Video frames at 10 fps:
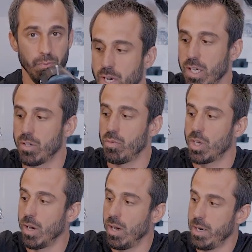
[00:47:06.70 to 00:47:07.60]
I
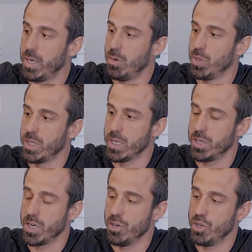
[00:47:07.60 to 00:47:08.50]
got it with the
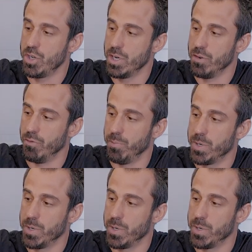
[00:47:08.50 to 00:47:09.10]
intention of